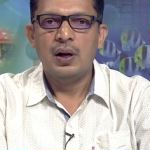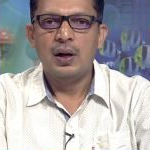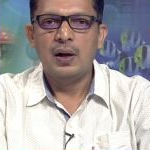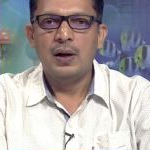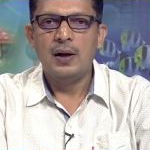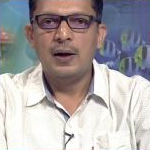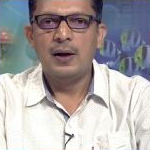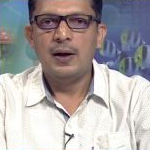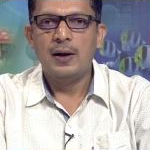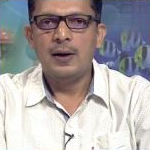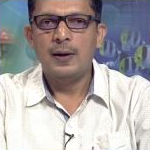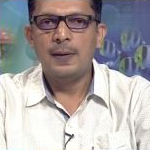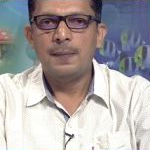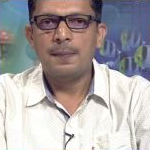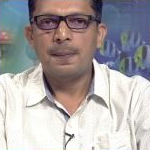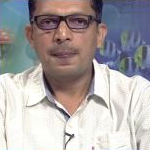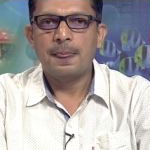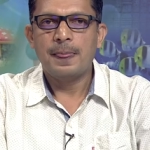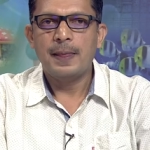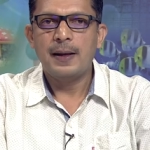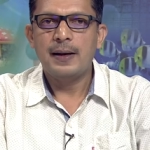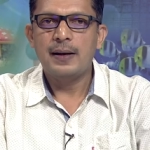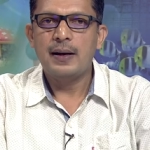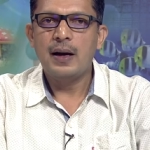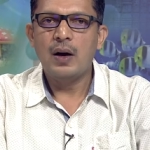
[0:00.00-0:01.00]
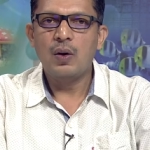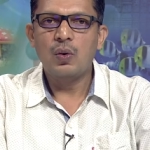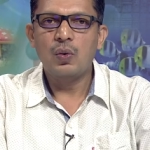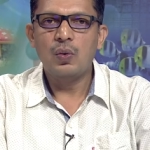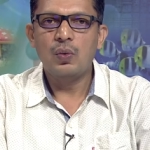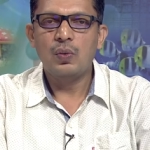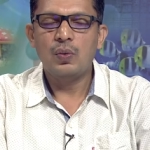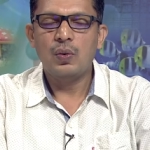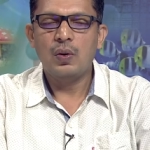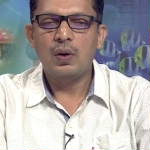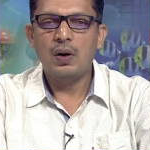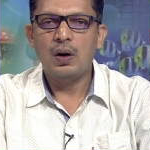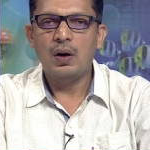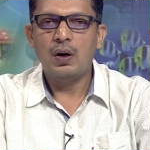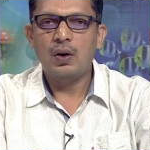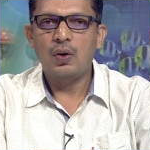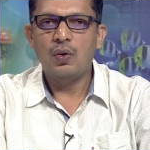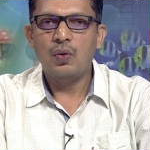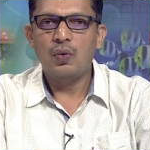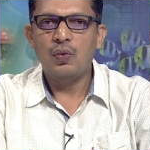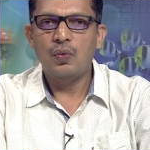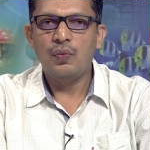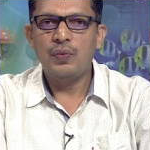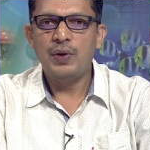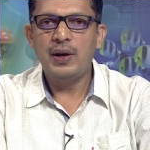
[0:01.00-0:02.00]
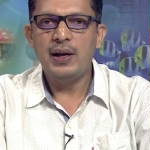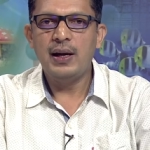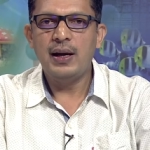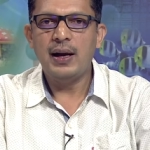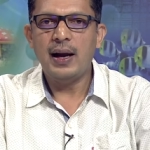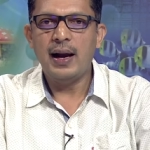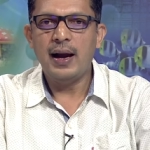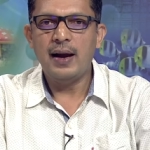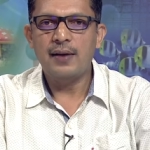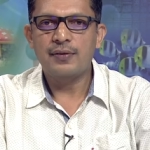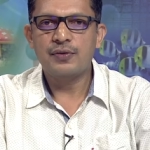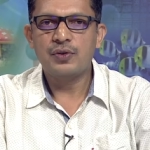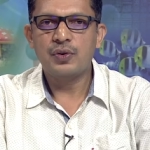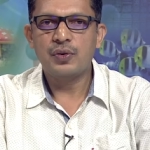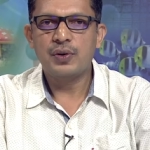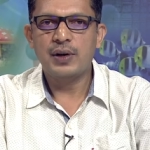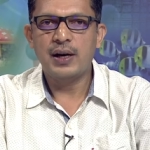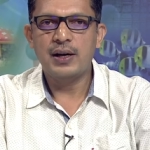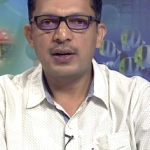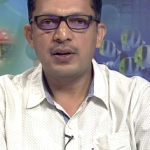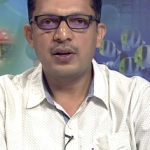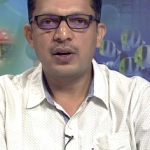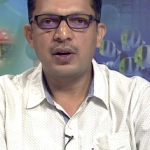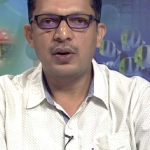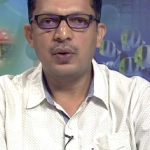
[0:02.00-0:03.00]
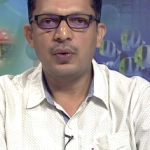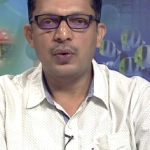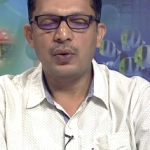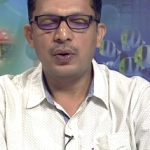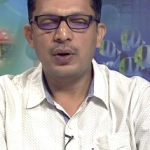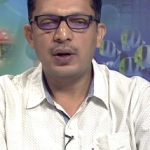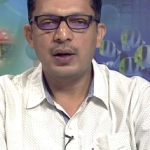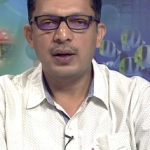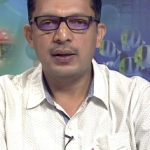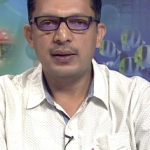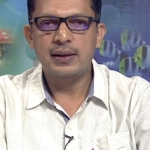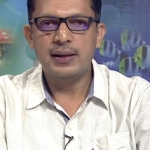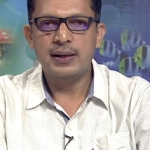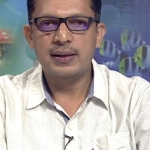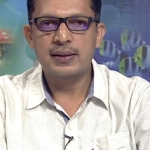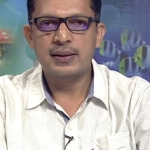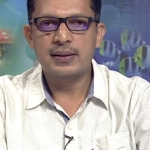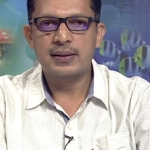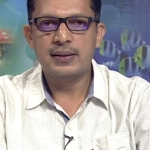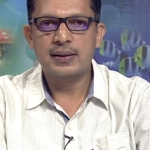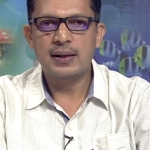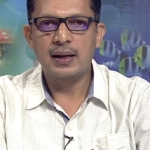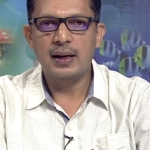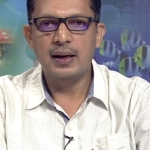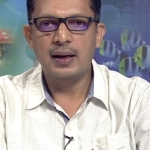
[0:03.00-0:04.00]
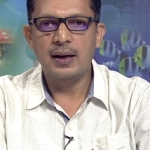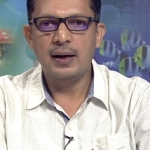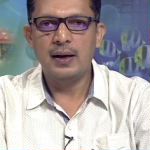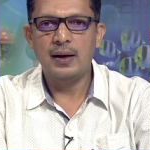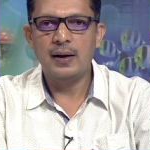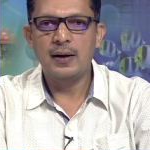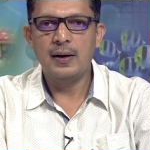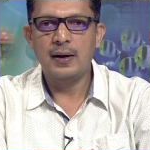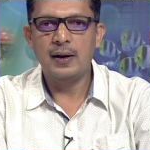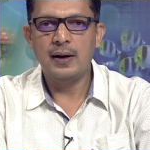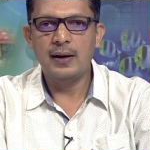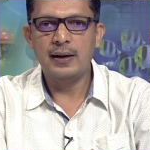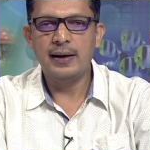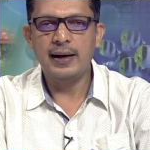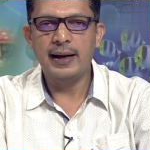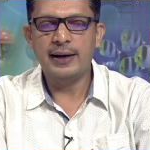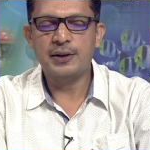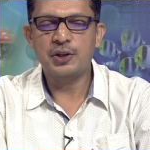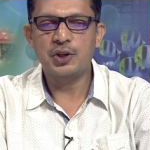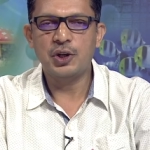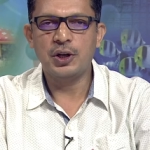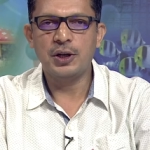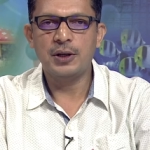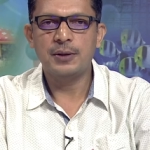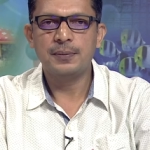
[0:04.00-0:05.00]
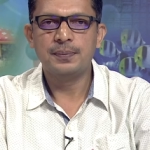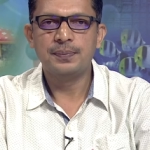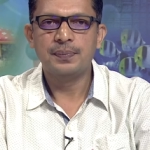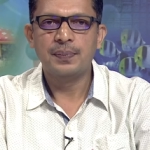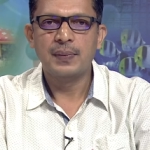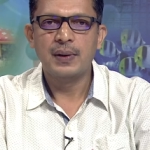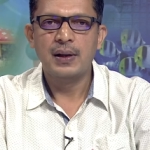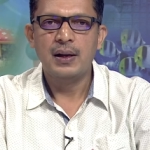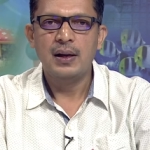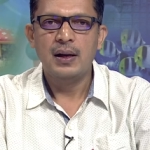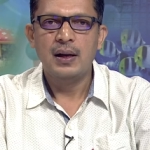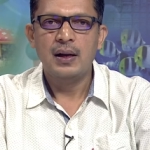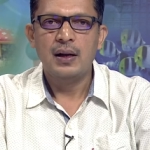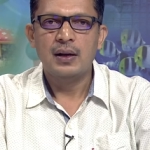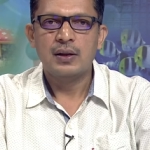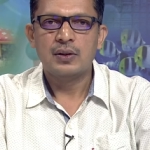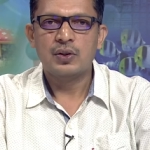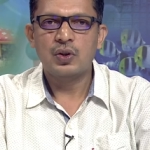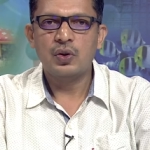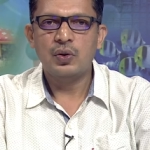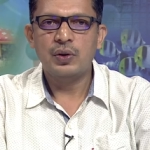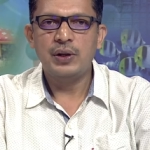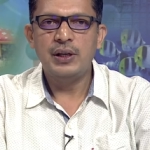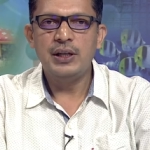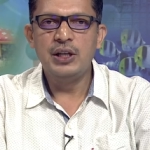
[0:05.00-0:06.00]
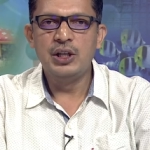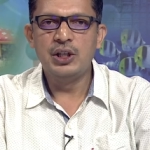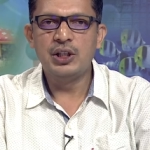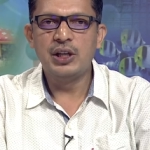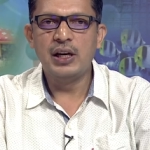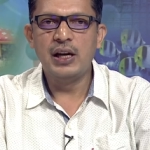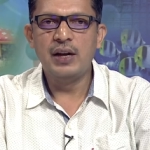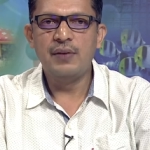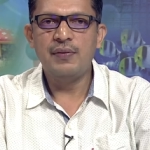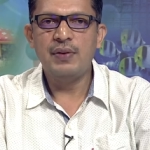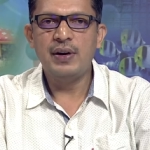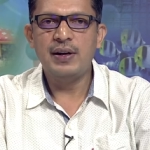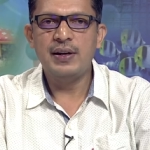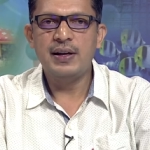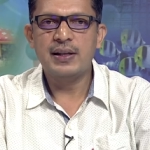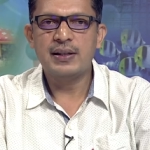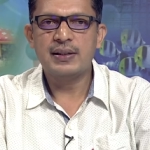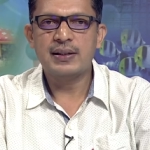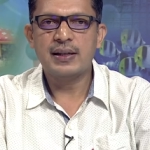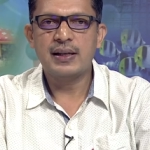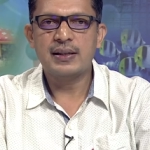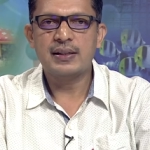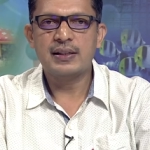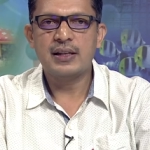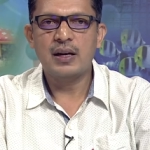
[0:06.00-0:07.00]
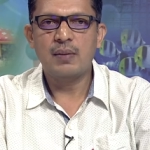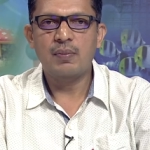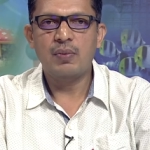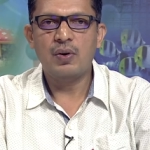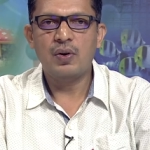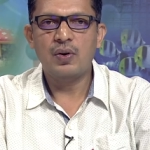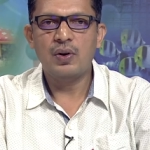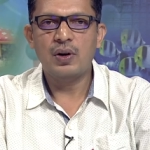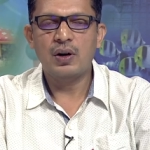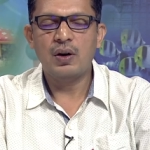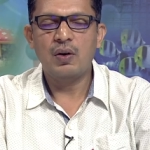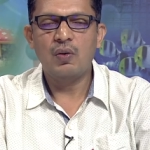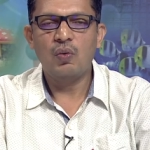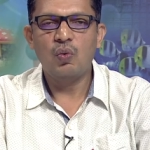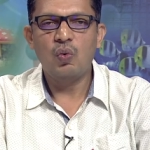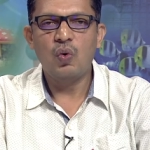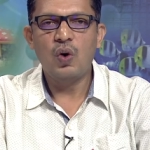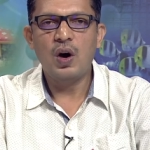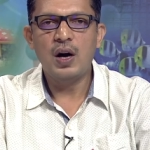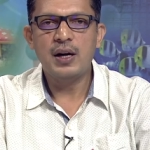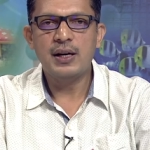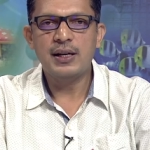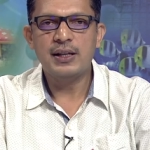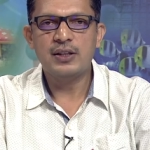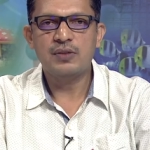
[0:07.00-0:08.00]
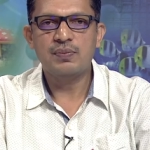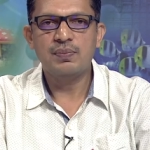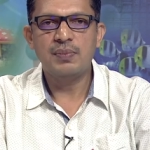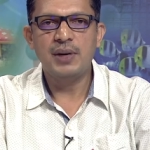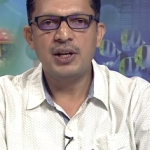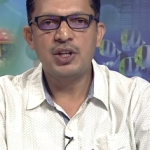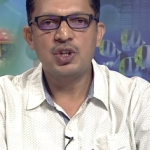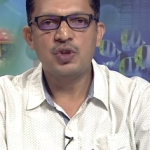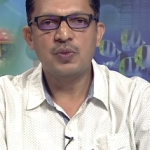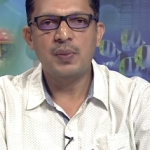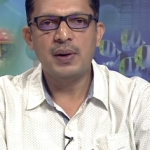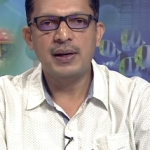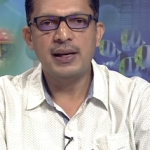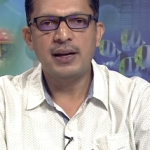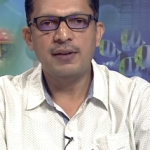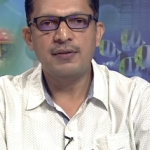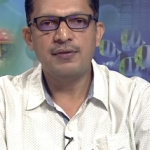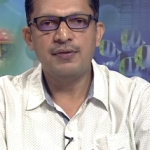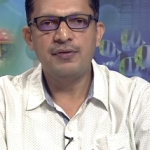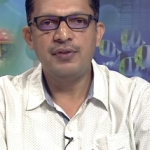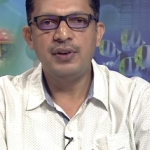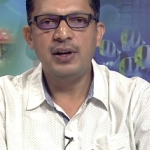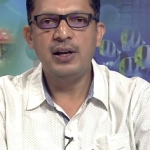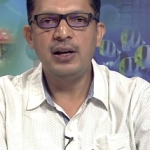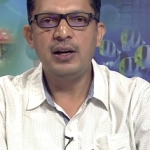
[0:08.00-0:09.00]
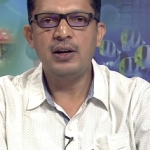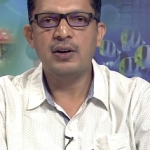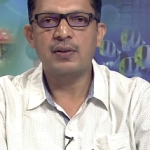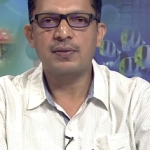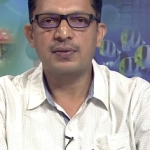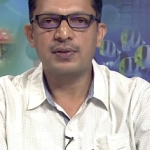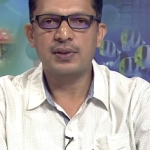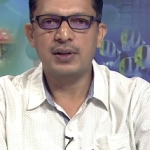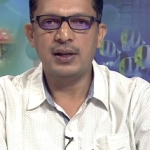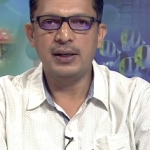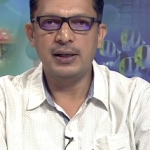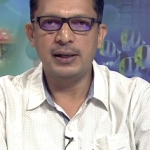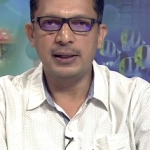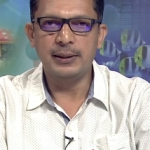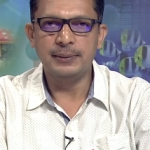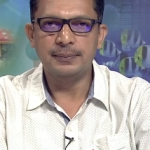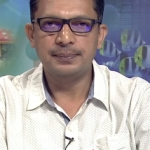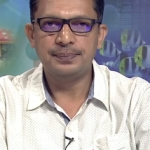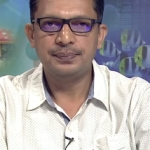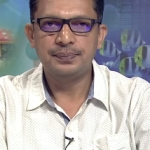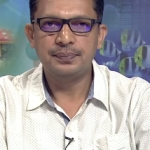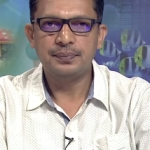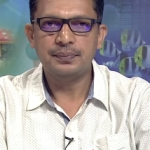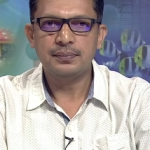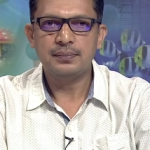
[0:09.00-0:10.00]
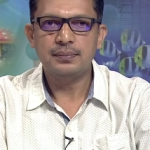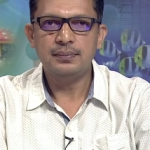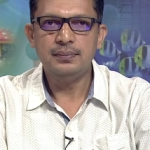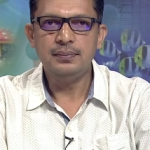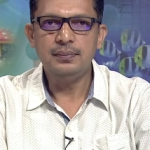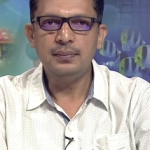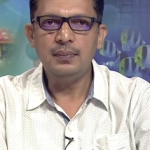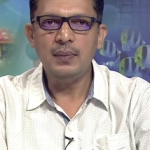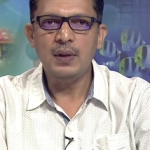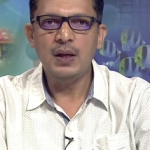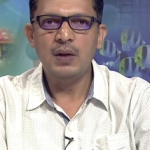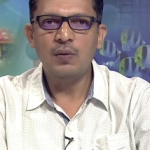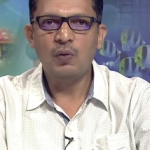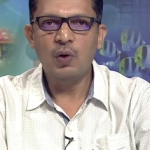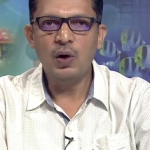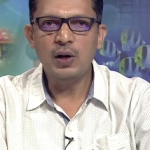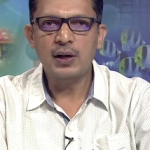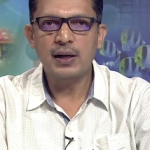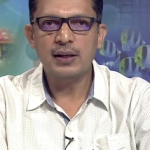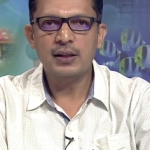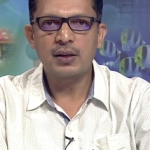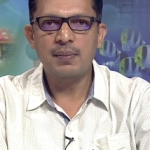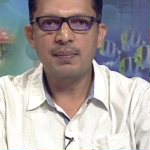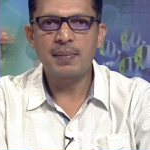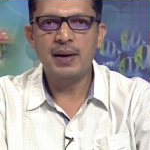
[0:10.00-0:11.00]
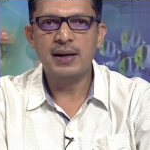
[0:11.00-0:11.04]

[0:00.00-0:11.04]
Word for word: Uh, now, we have to conclude this uh, lecture. So, initially we discussed about what is meant by a field of study. What are the